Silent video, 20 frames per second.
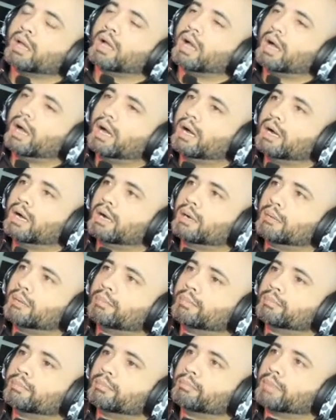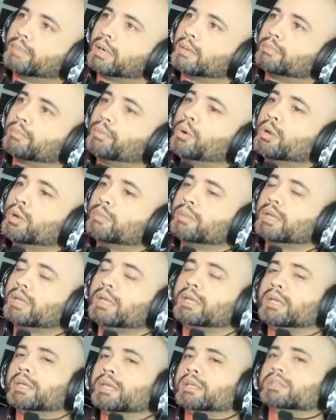But point
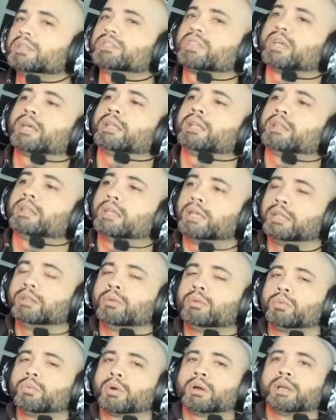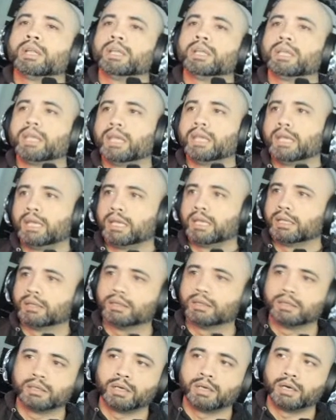being is that in the wording
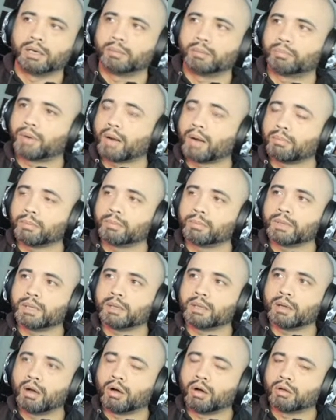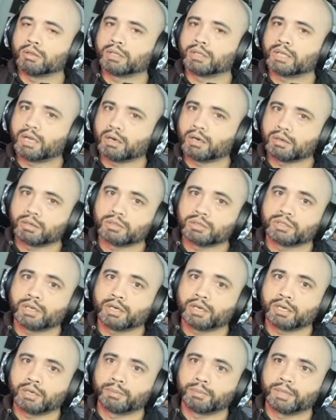in probably all the characters that are
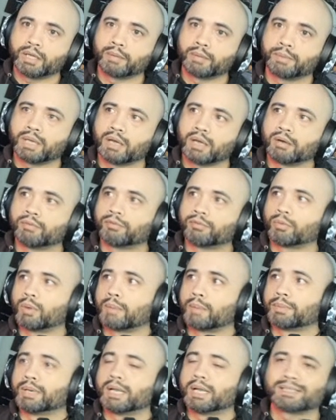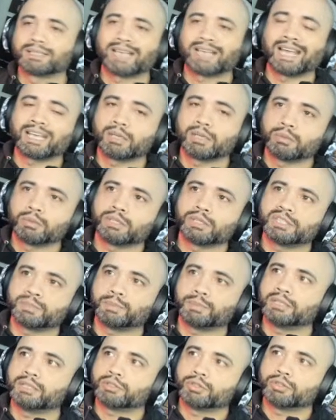going to be coming out for Weapon X, I can only
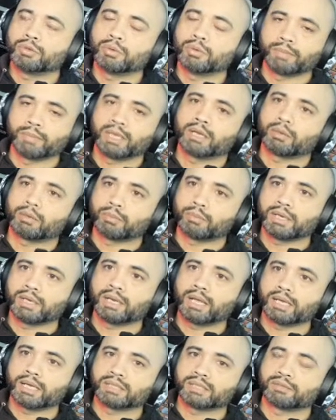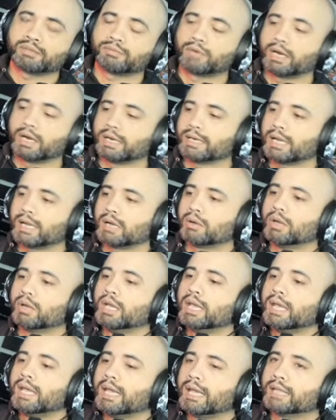speak to Omega Red as of right now.
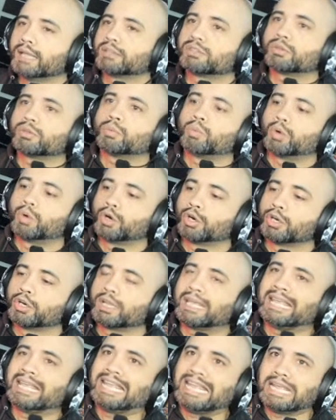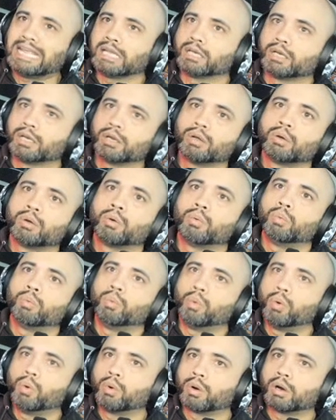It's the word in
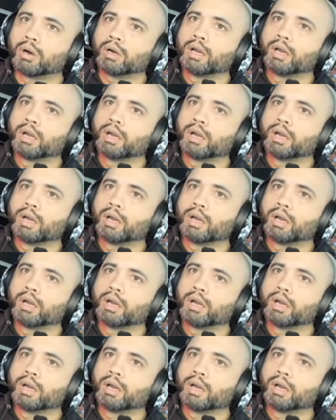war.